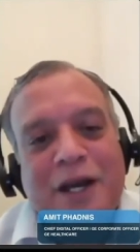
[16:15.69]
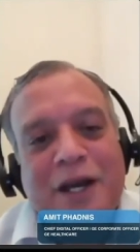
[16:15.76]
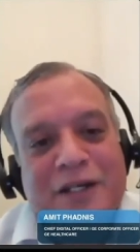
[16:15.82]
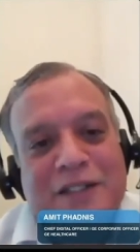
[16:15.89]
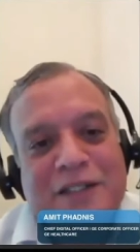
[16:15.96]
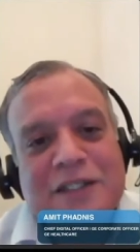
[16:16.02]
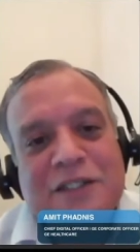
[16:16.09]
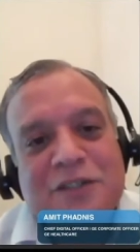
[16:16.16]

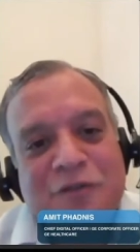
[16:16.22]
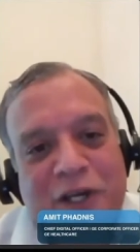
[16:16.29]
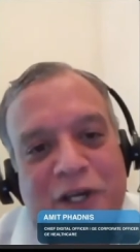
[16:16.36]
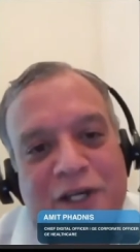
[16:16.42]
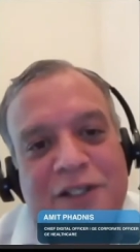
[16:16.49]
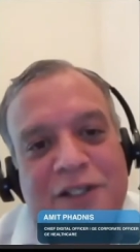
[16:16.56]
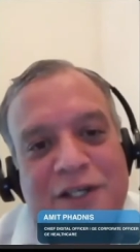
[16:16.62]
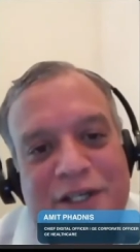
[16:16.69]
and this is
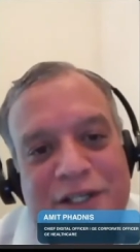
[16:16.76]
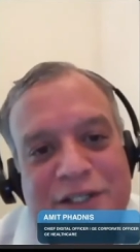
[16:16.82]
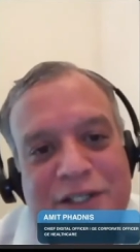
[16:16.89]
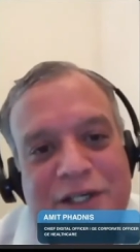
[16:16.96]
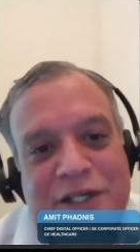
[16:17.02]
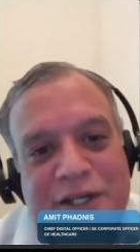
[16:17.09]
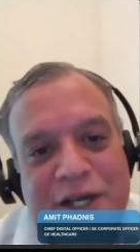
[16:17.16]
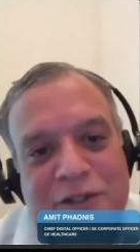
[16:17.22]
where the
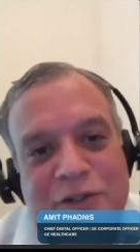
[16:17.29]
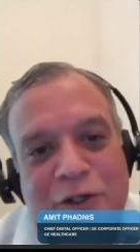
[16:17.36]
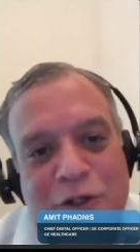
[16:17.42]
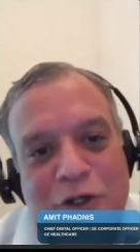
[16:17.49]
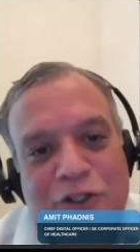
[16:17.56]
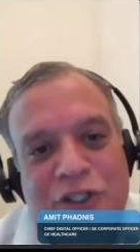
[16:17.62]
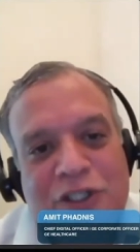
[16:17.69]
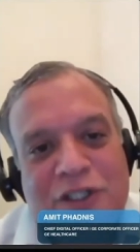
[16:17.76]
digital
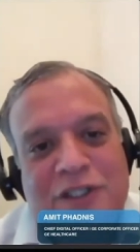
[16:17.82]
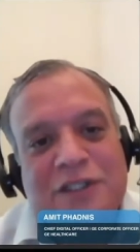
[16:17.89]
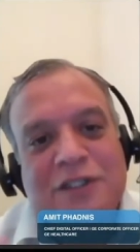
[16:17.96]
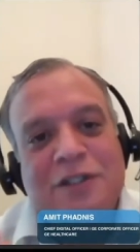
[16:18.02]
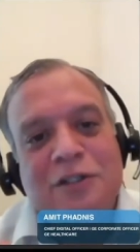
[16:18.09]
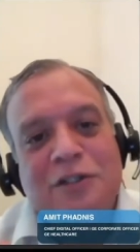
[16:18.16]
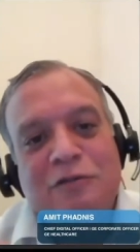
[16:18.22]
technologies,